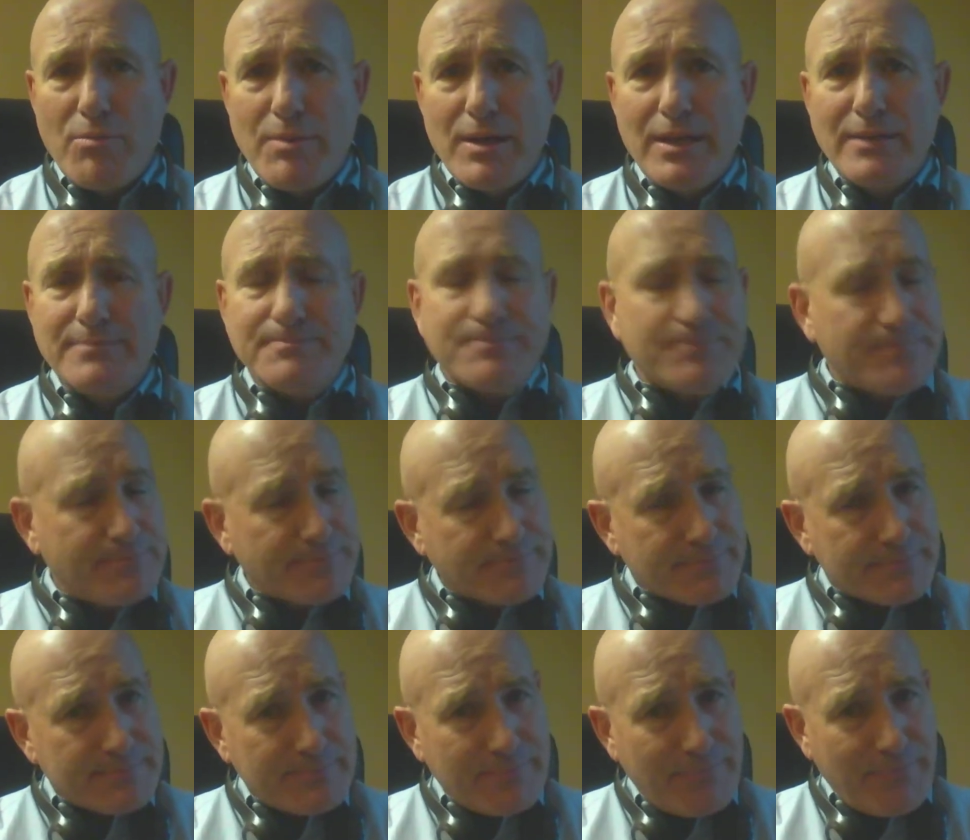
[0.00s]
but
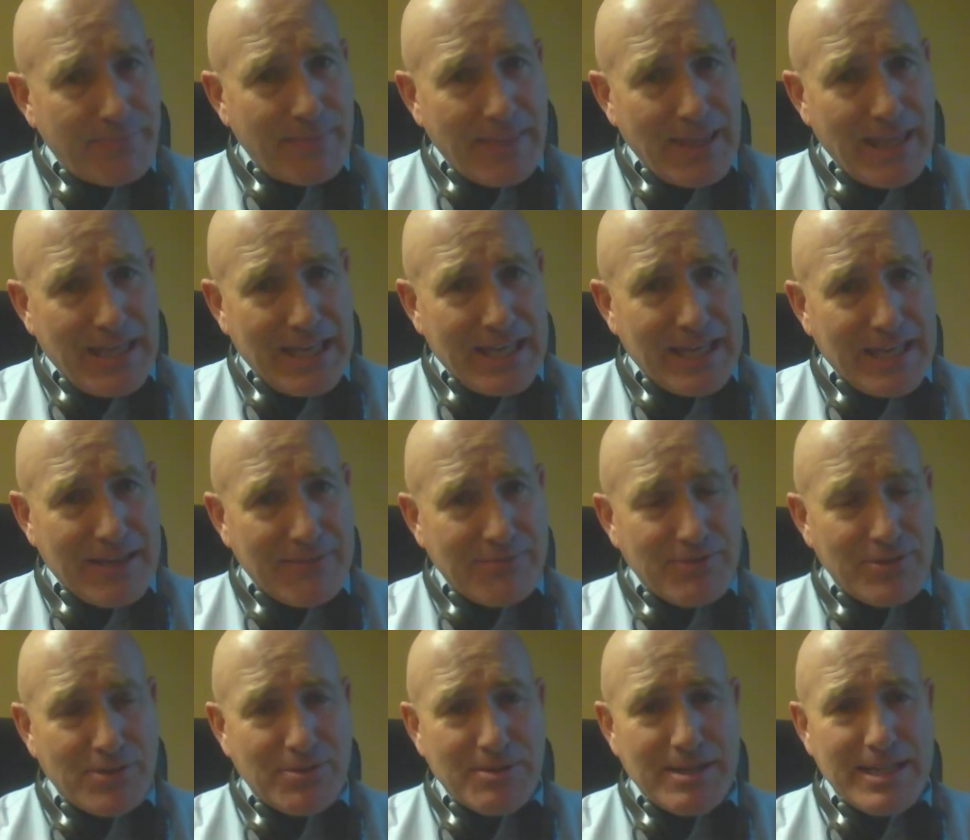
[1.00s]

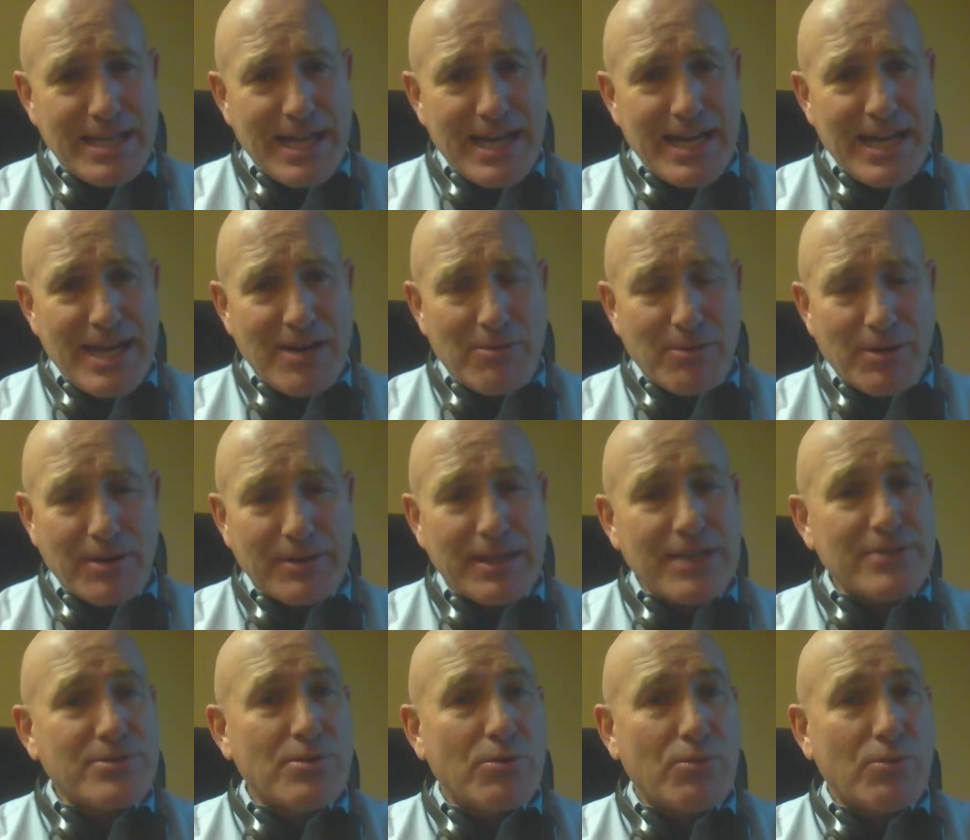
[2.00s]
if you're in that network, that's a